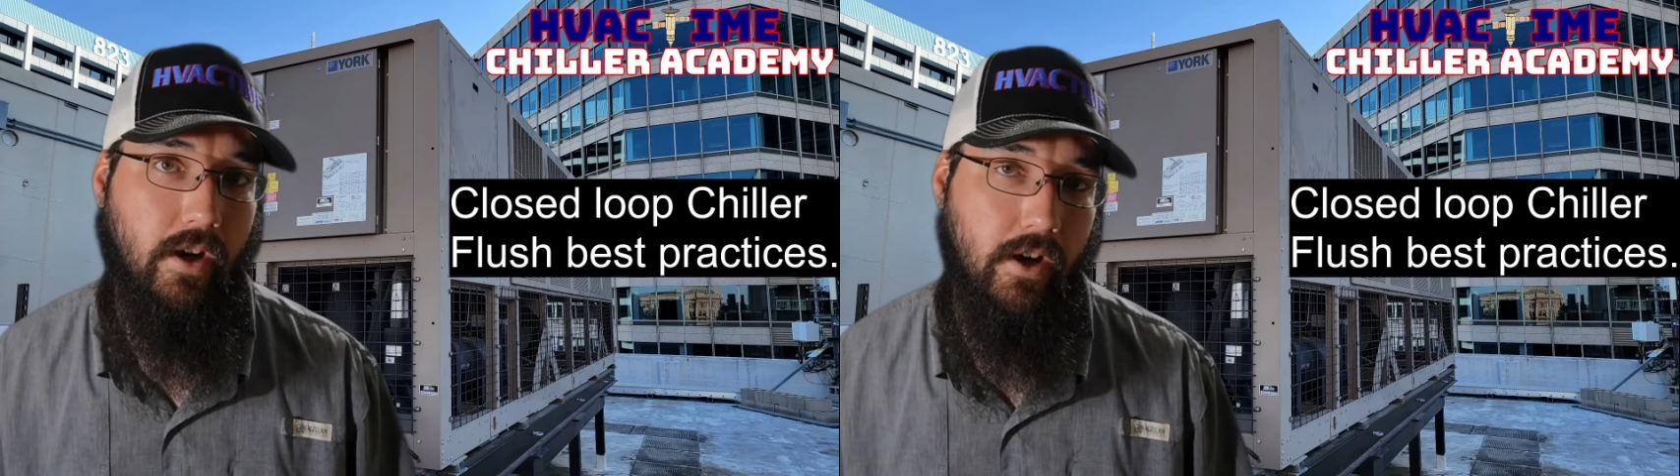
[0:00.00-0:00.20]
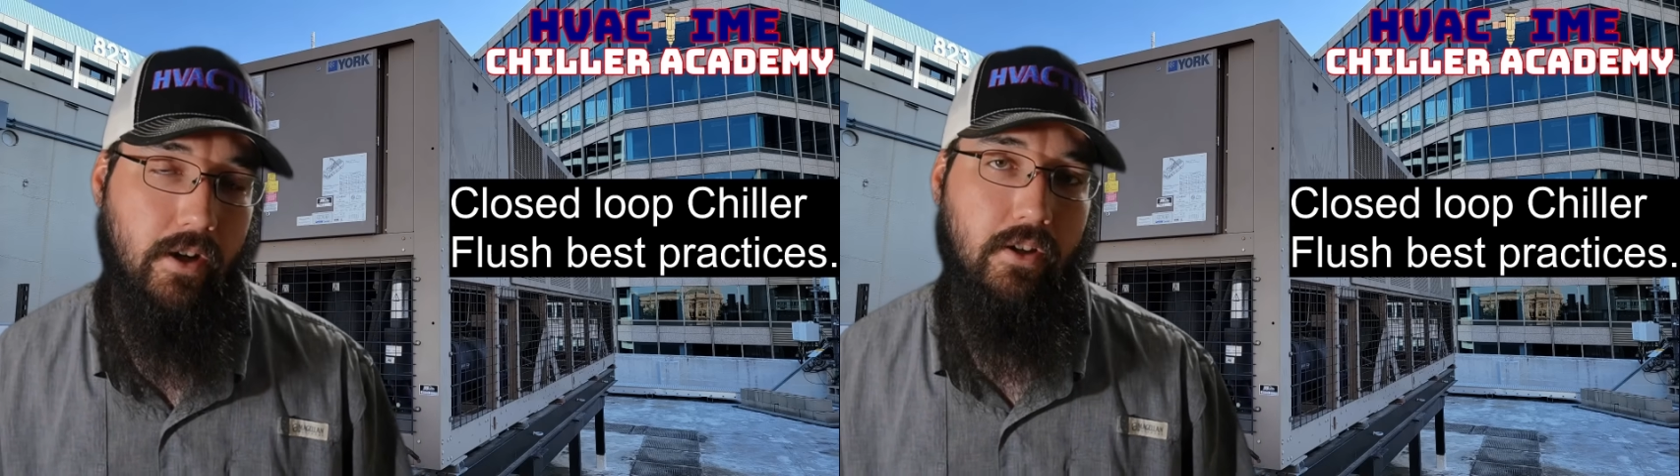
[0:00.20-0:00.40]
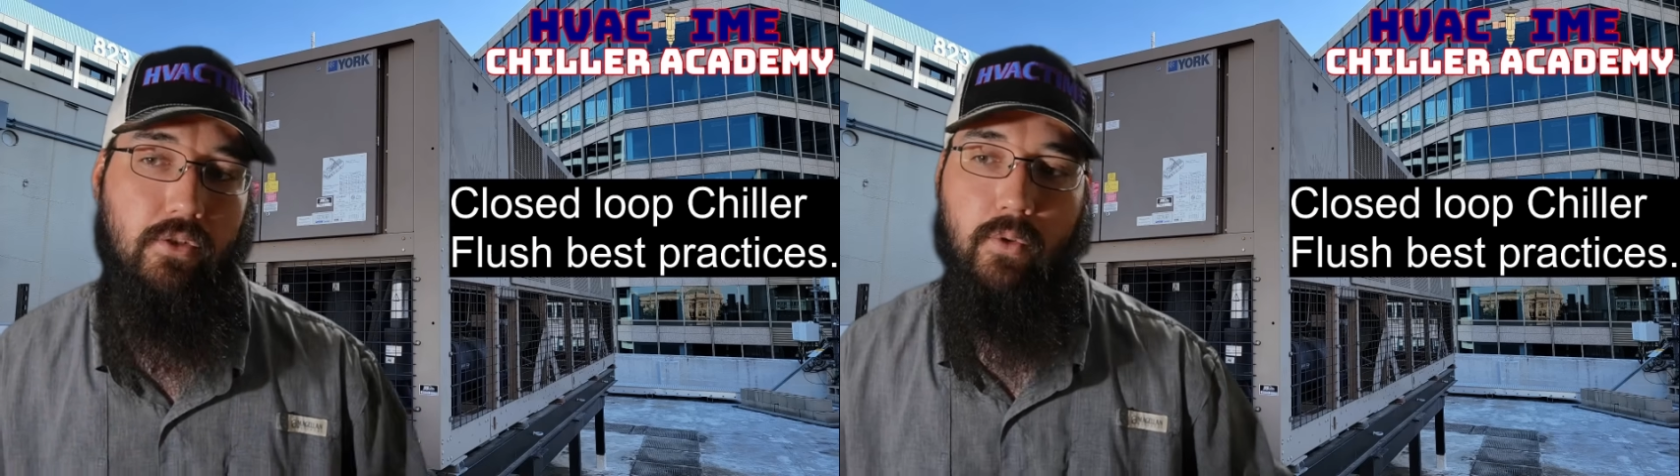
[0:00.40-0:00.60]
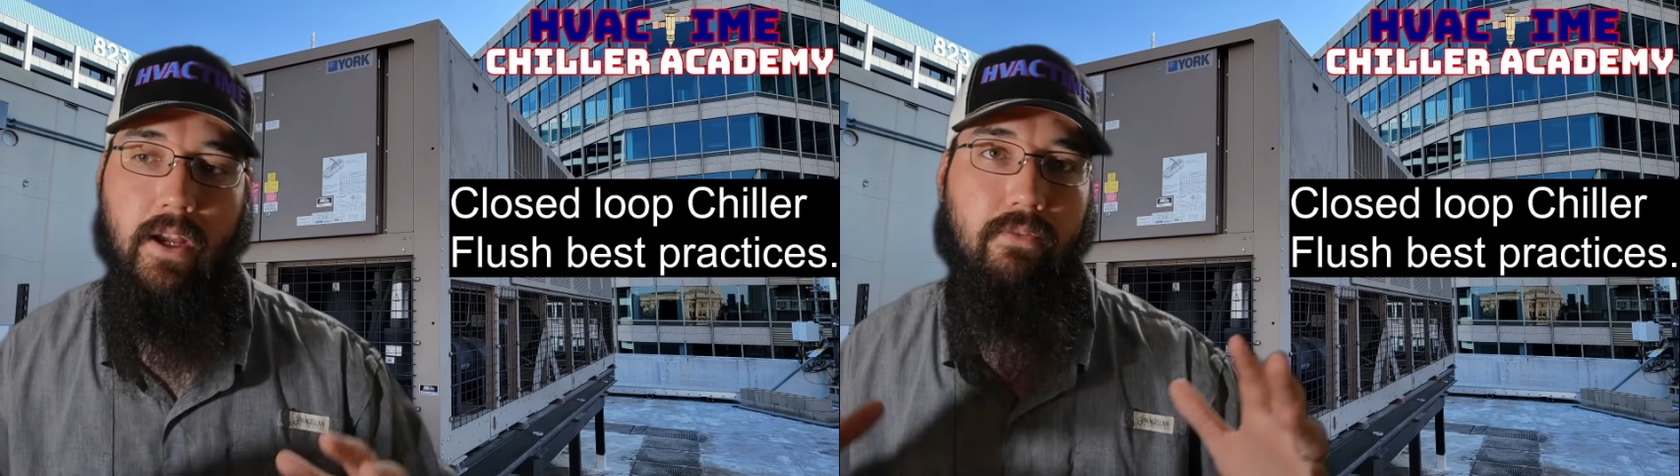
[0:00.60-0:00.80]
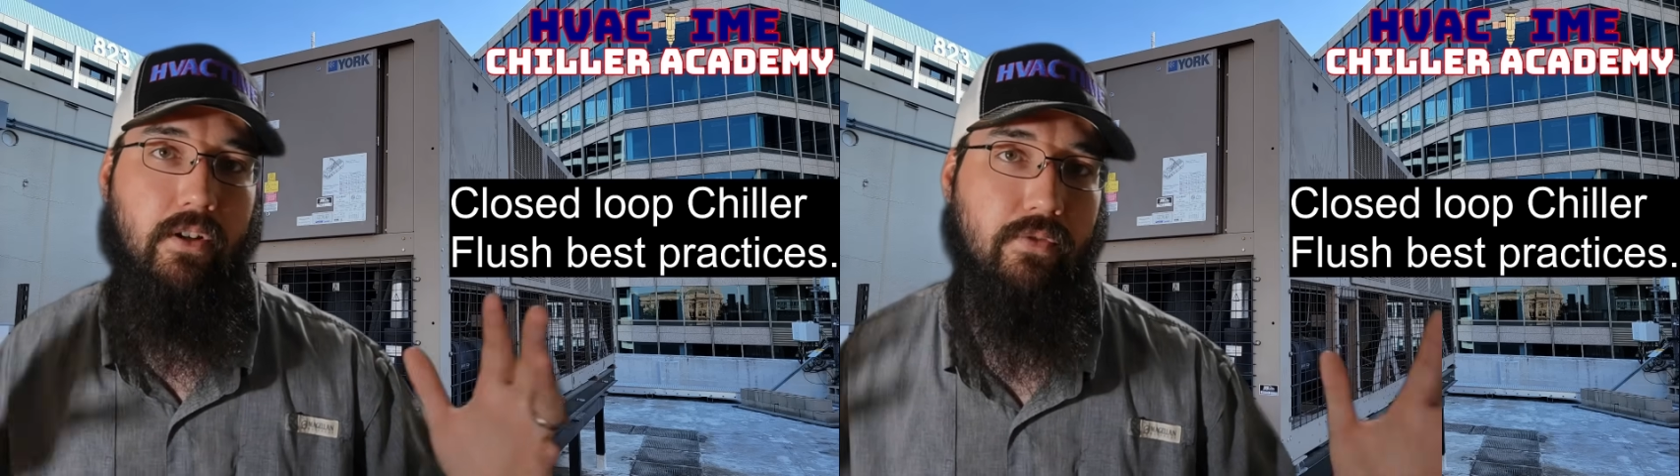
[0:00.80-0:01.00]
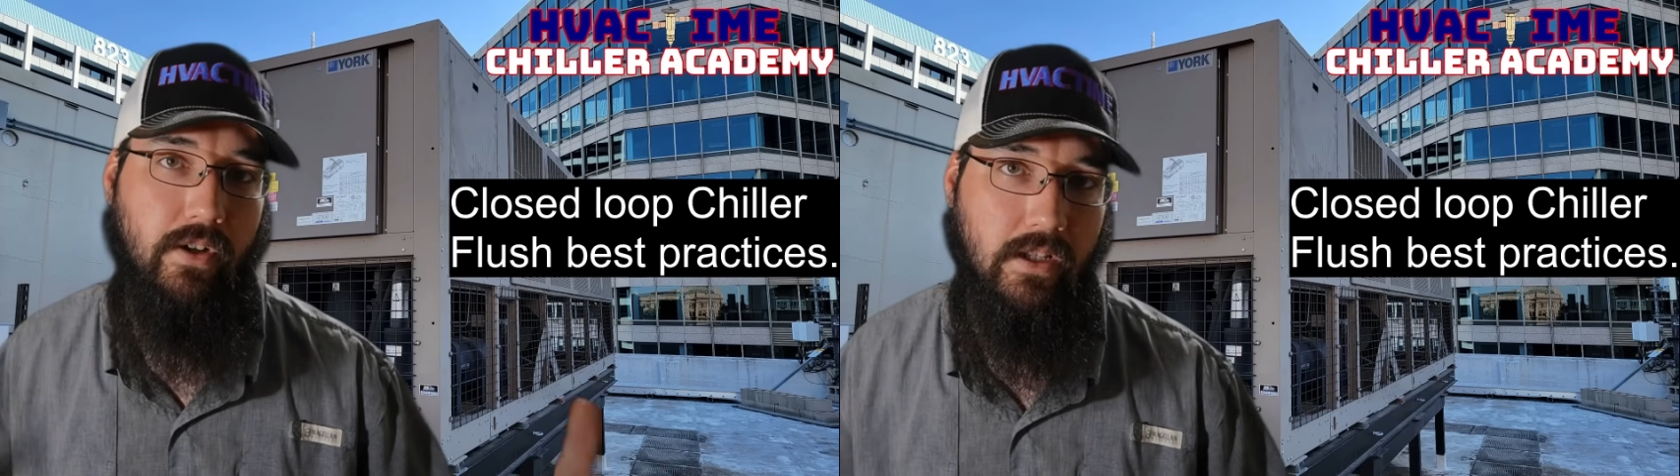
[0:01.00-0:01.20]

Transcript: areas who have different